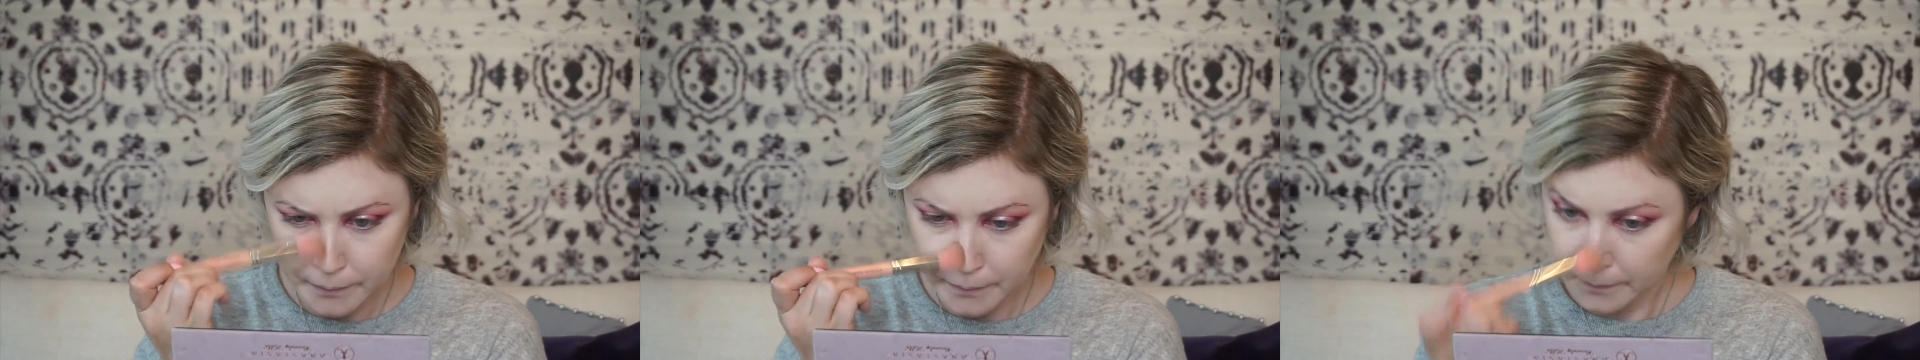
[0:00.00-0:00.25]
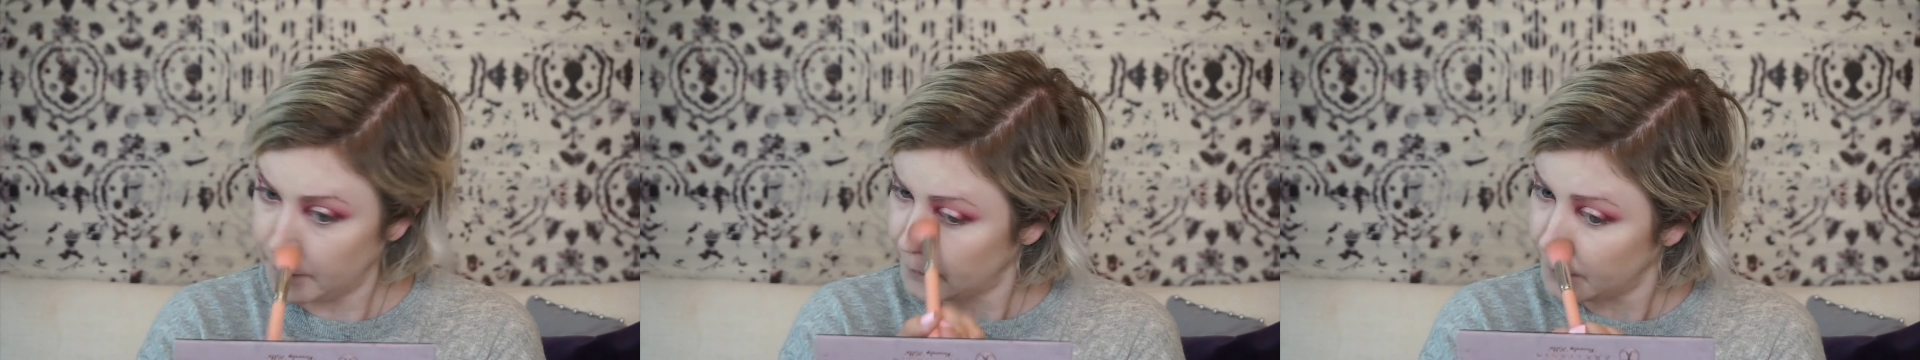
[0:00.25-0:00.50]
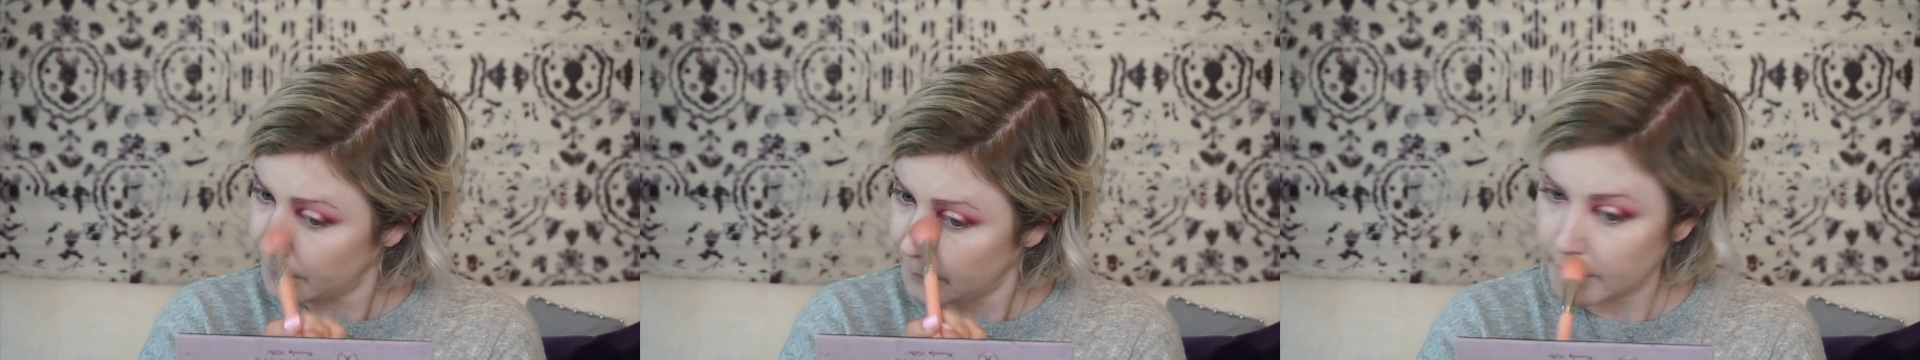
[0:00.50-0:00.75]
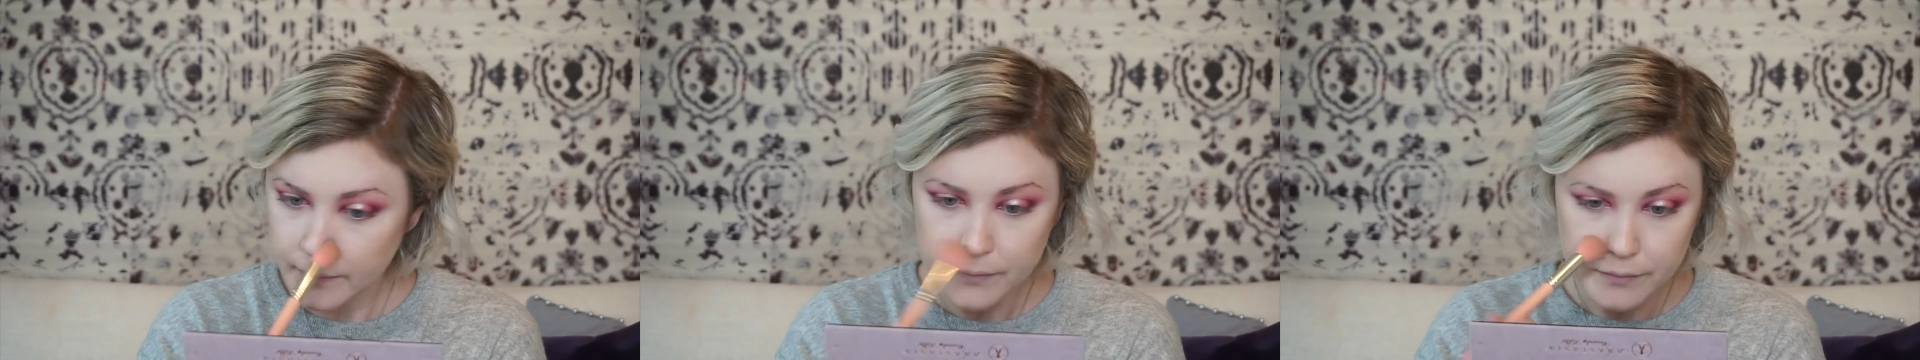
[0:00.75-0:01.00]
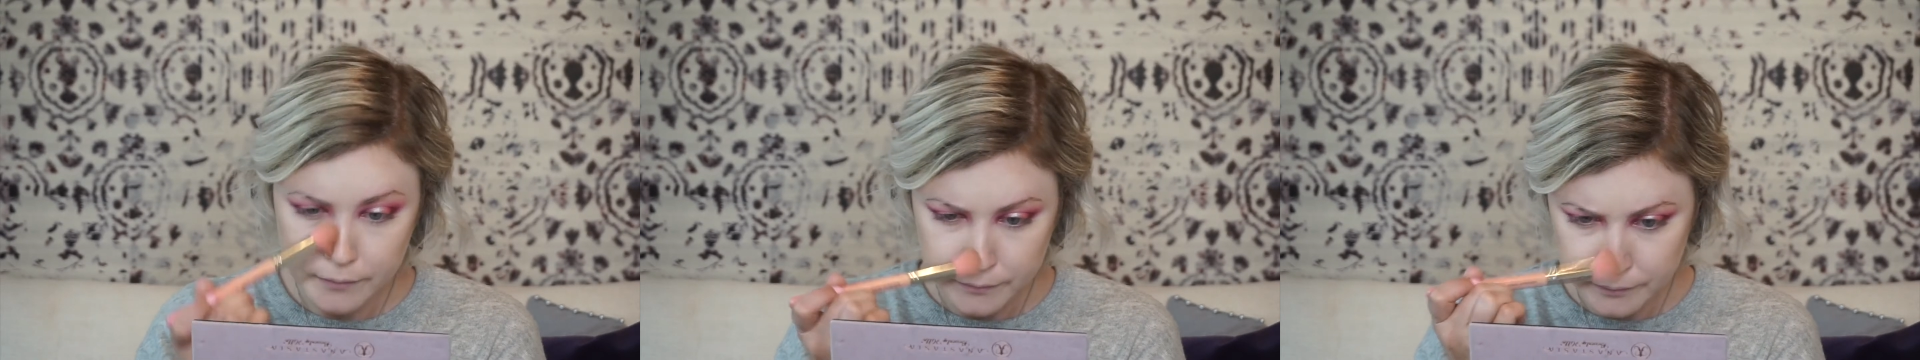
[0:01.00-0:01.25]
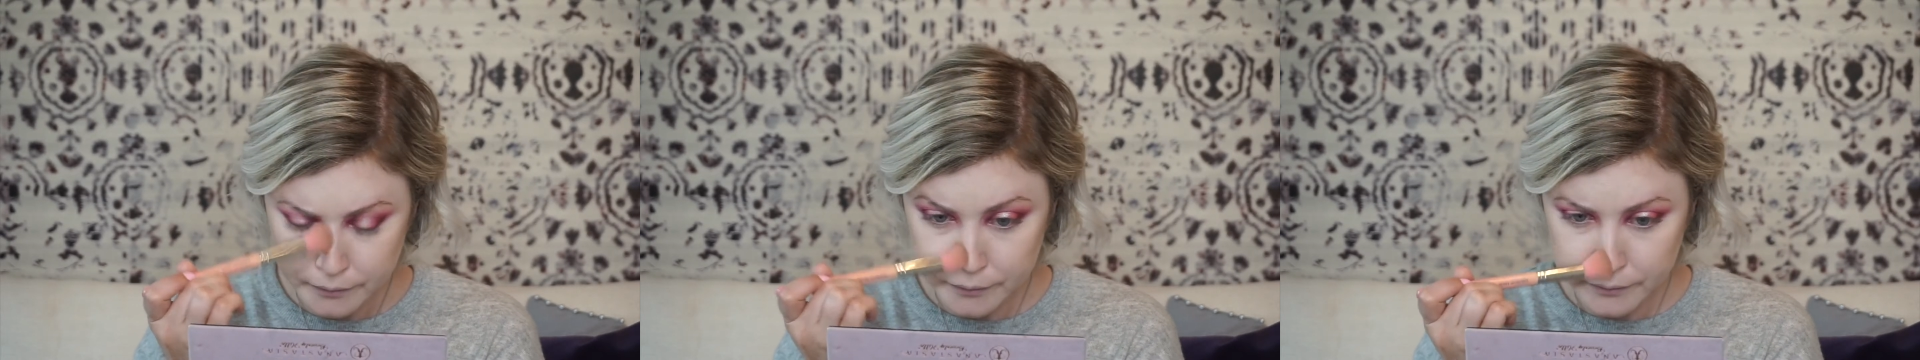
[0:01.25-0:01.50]
And I'm just using some
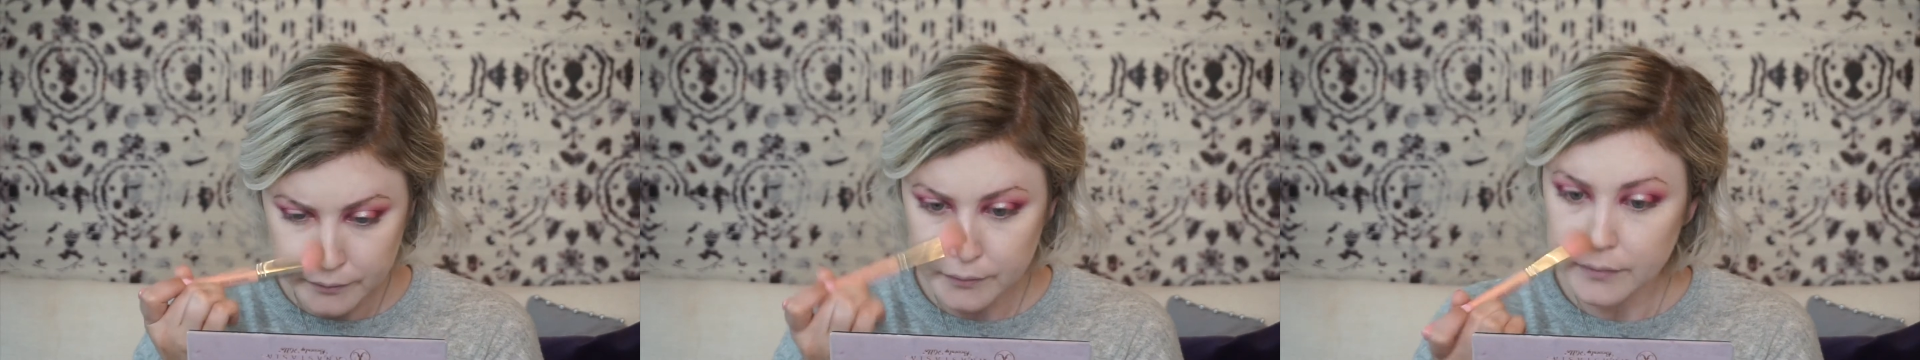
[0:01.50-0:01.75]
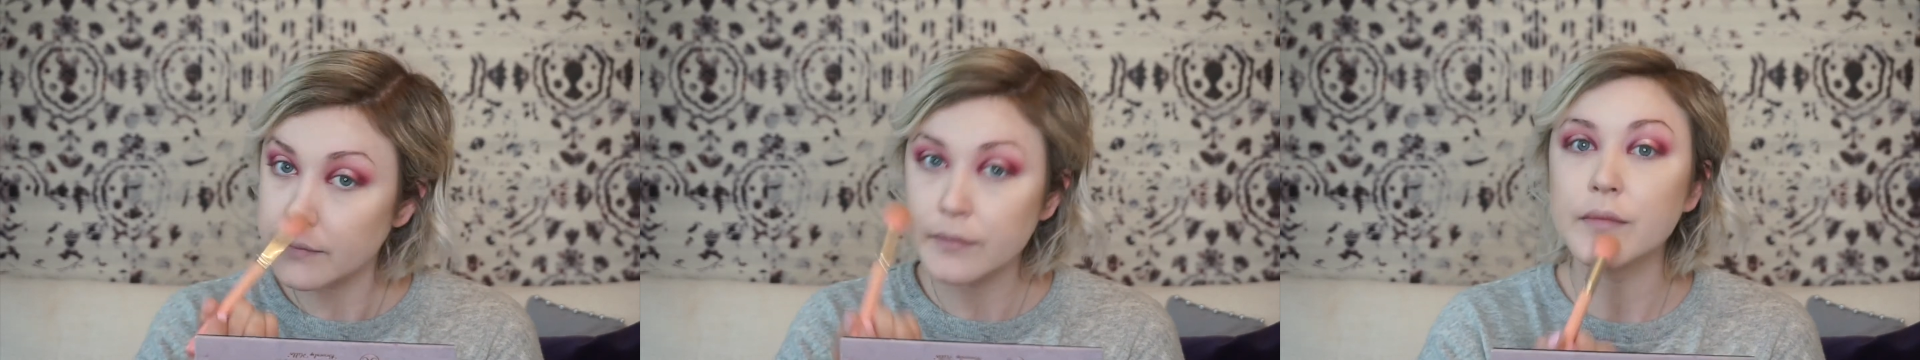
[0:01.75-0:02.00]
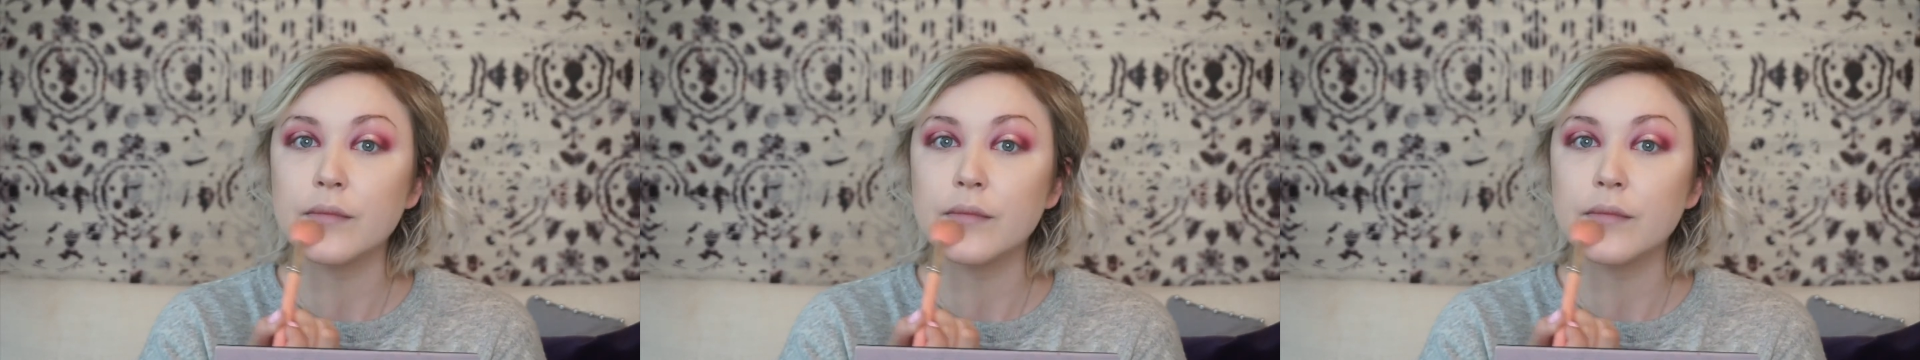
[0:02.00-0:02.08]
excess powder on